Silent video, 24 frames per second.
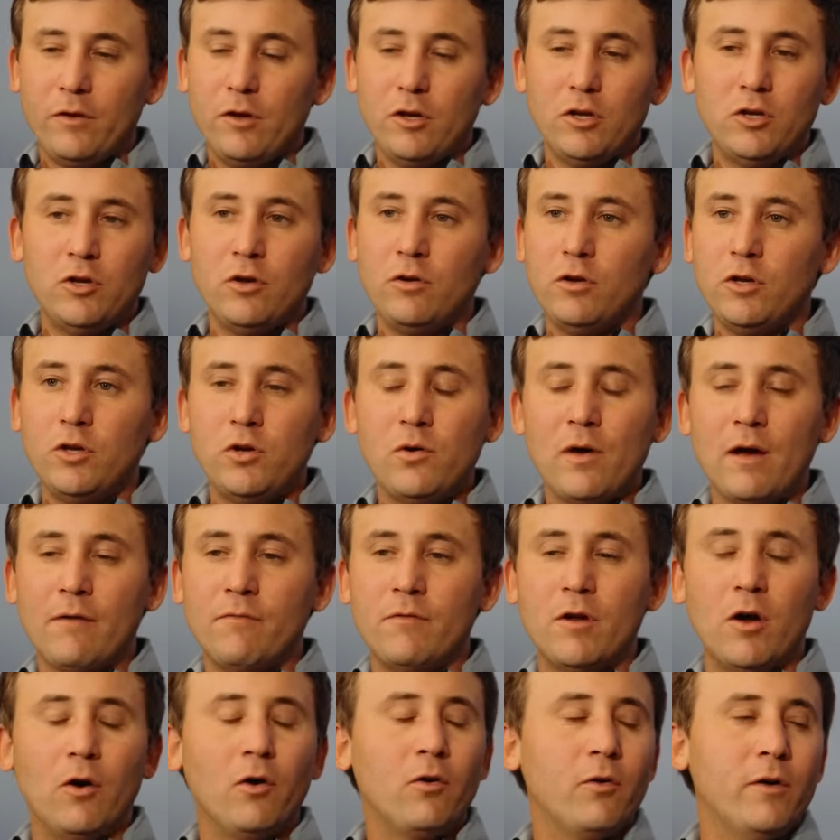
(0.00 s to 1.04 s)
you, you have
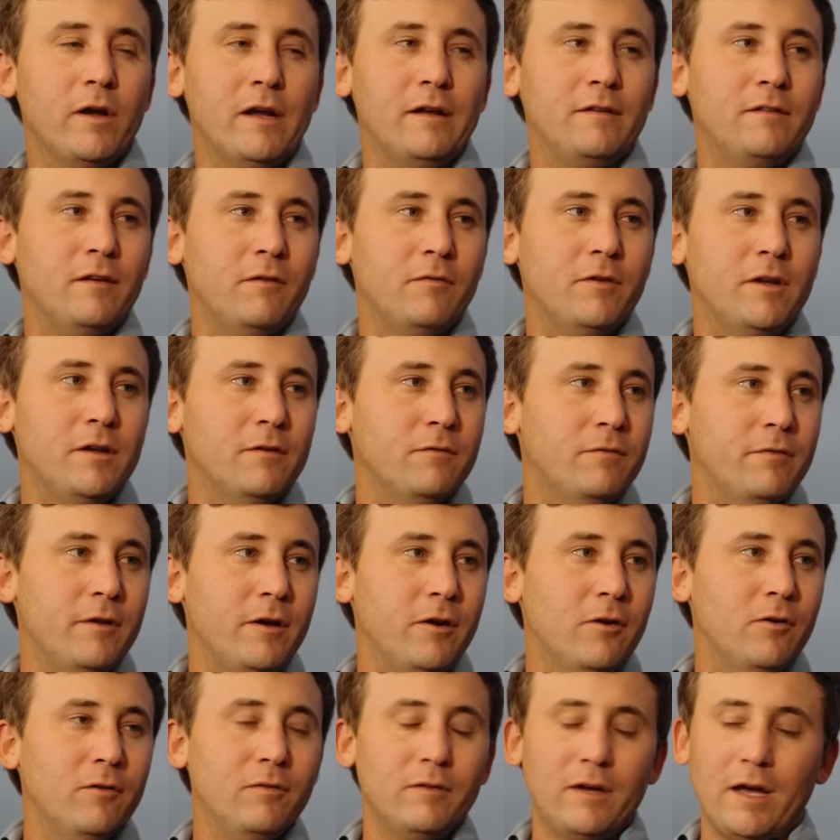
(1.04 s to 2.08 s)
no creativity and
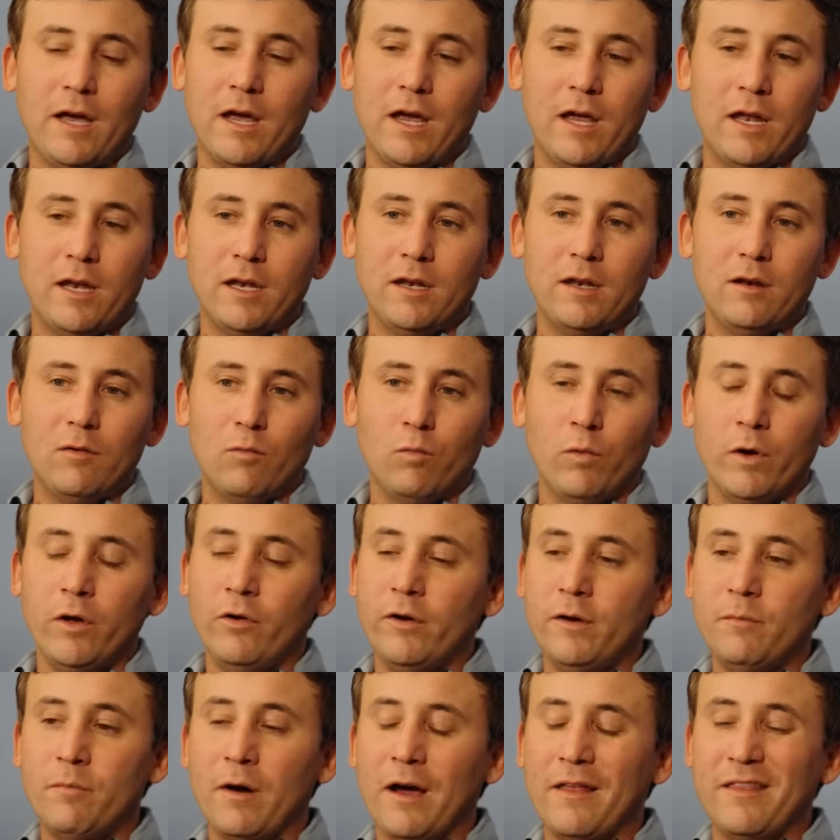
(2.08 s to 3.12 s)
feel. And
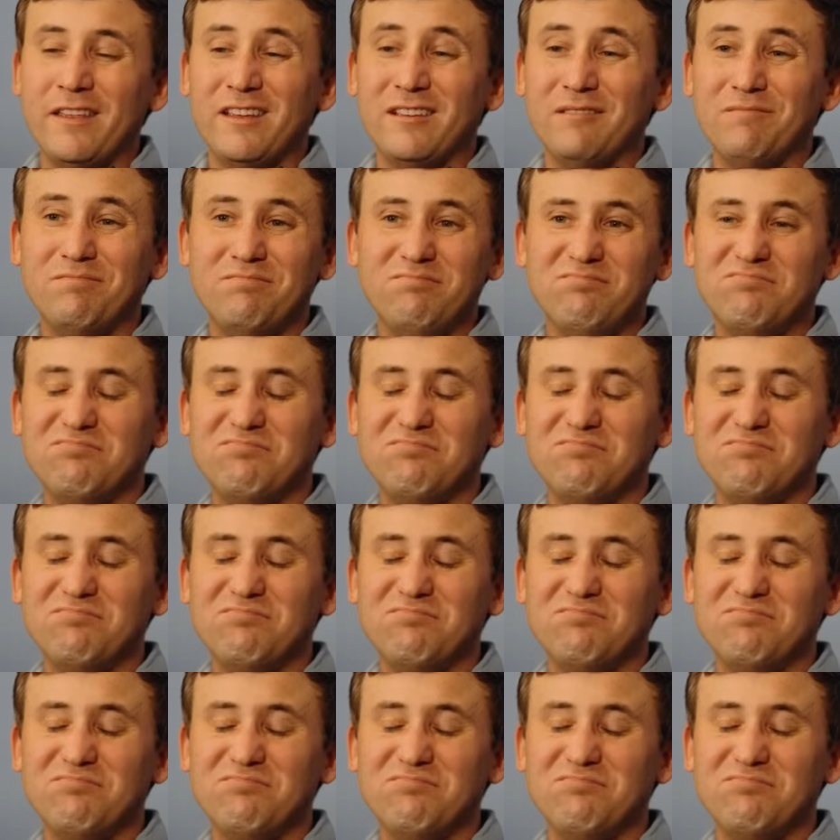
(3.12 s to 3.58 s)
really, by the